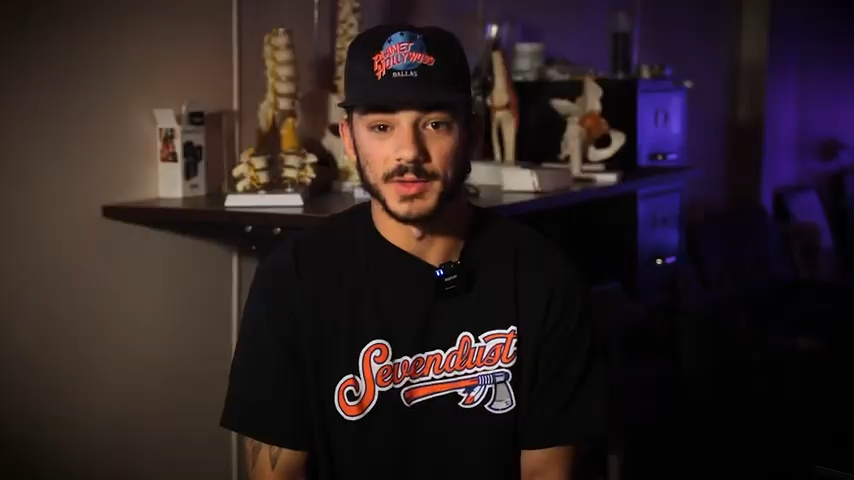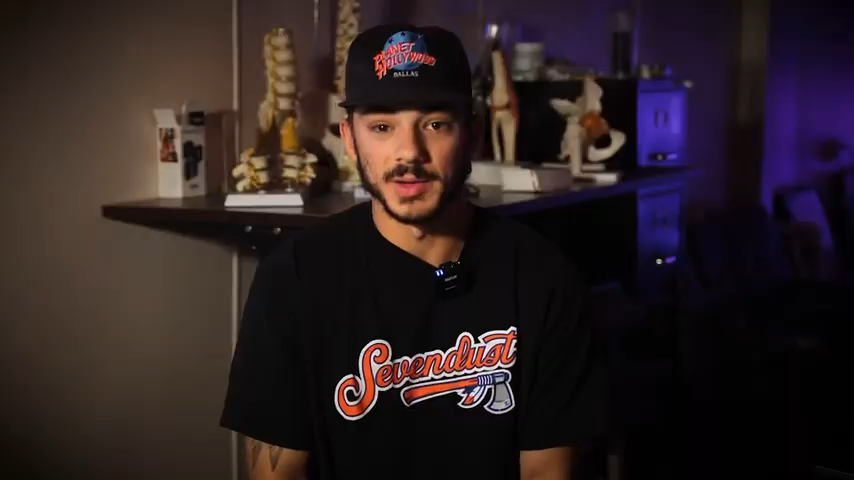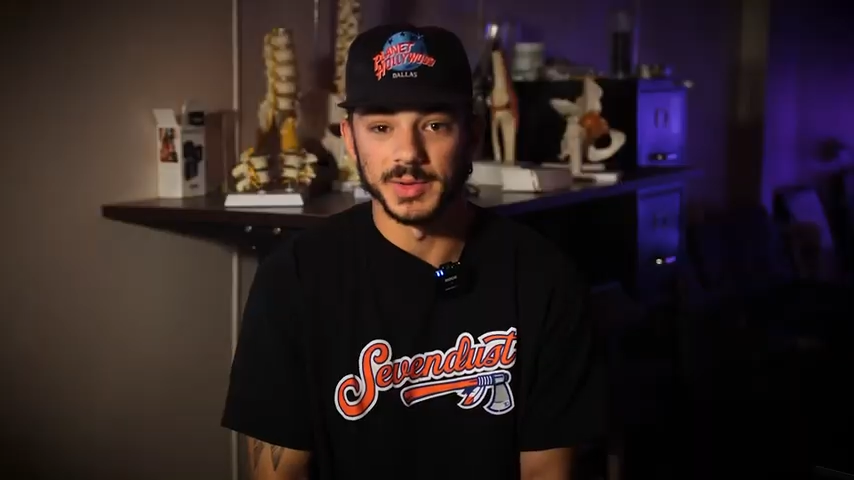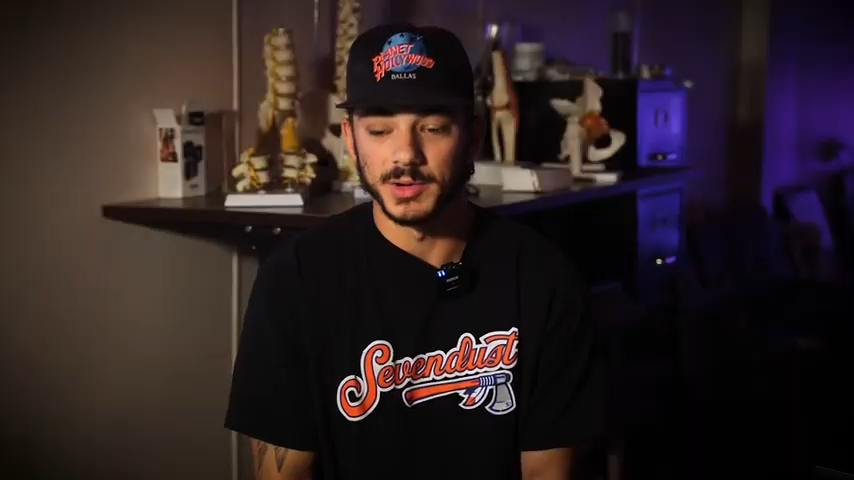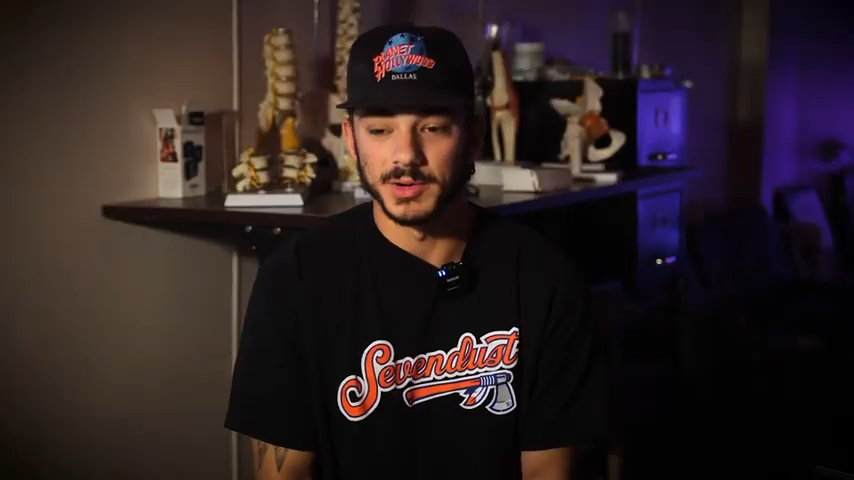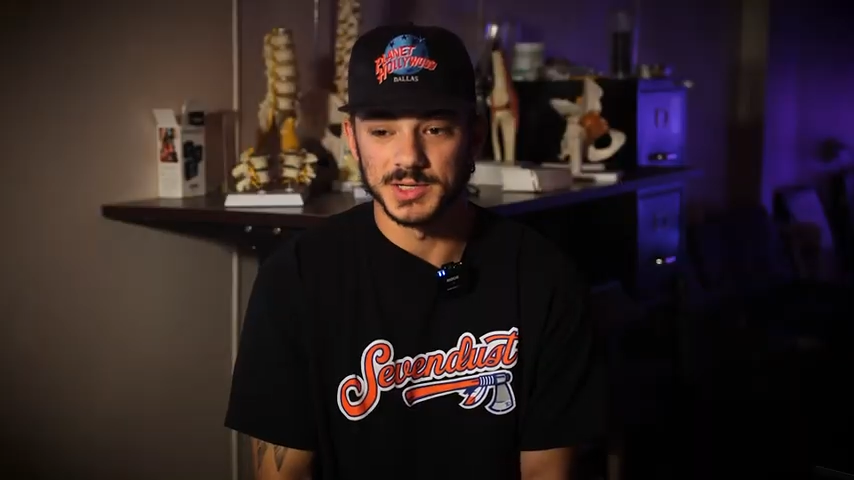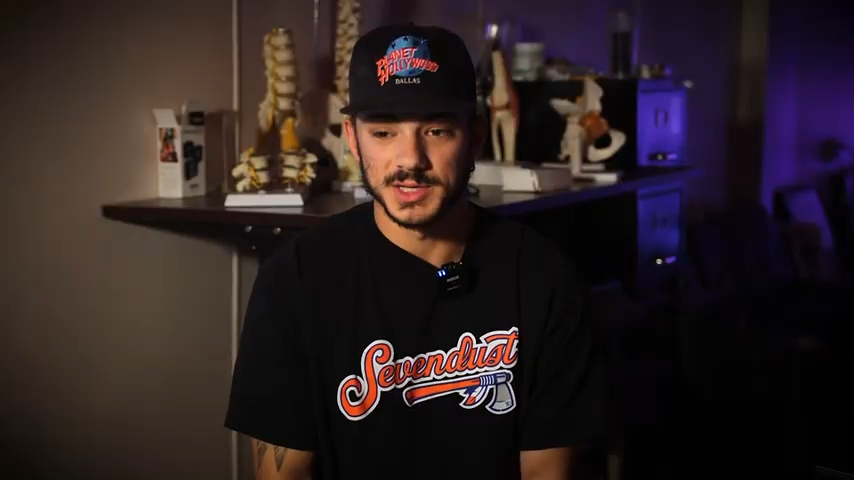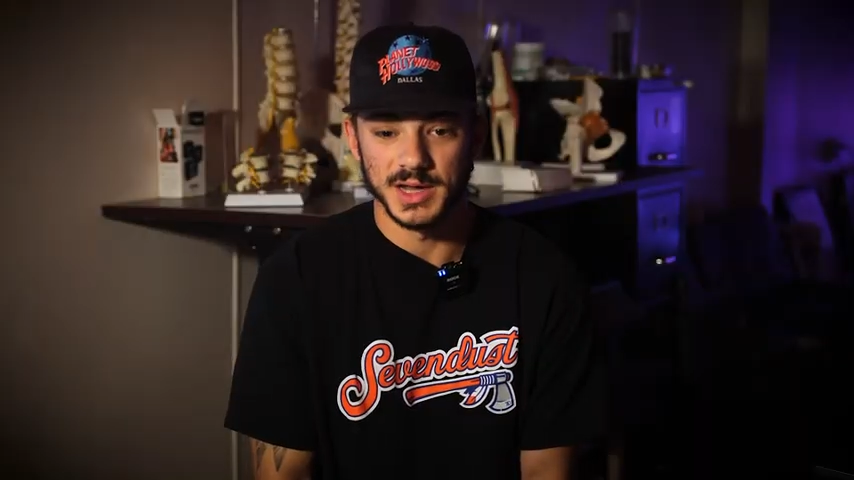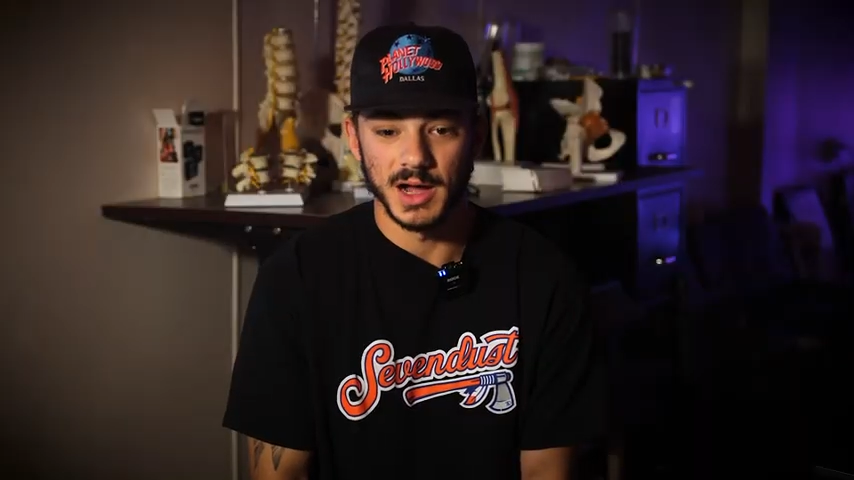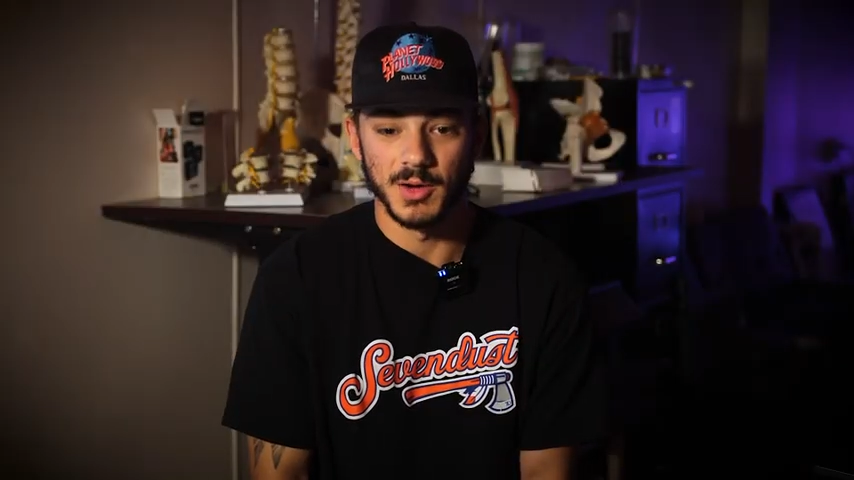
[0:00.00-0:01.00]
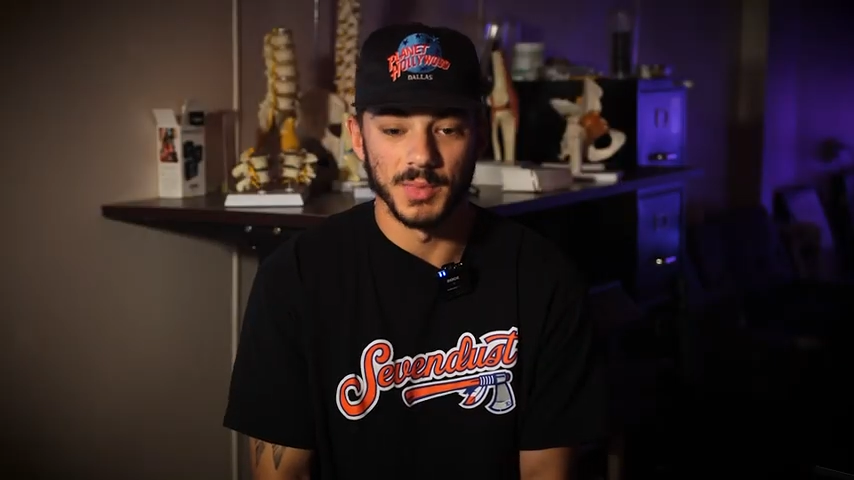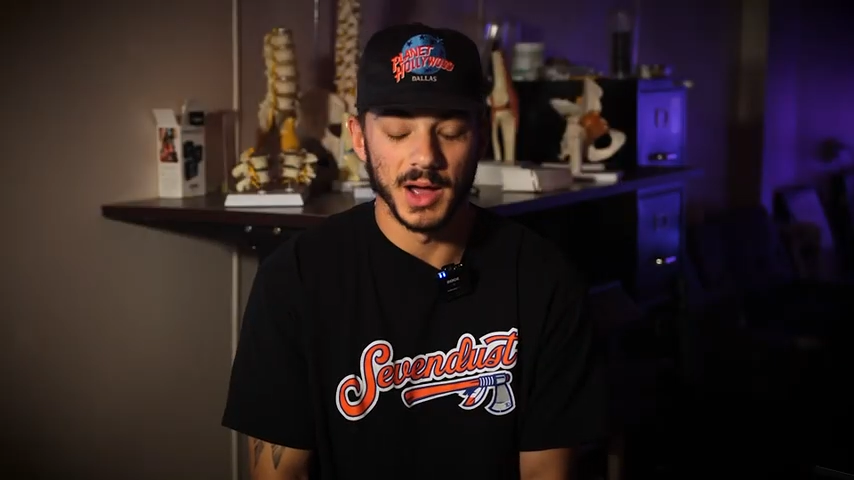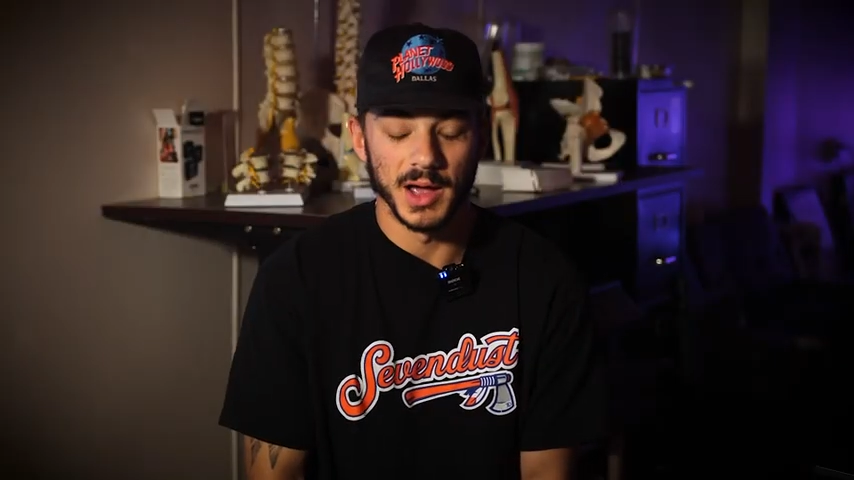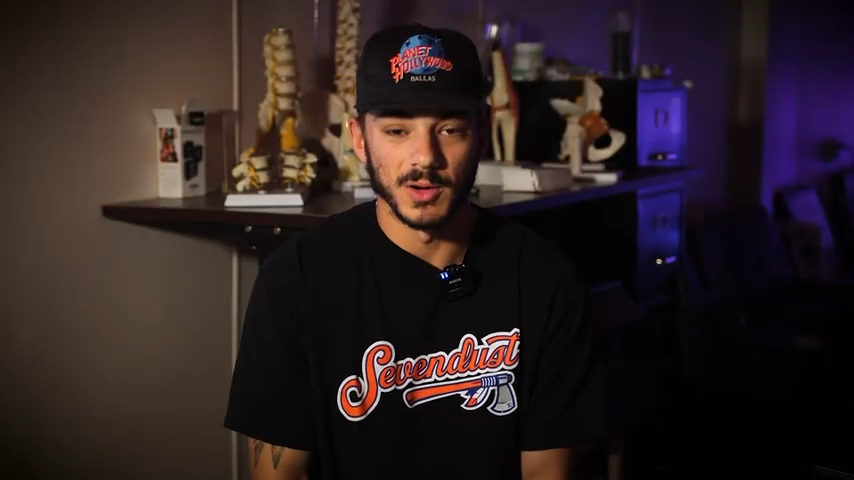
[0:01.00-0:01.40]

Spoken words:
think people understand how bad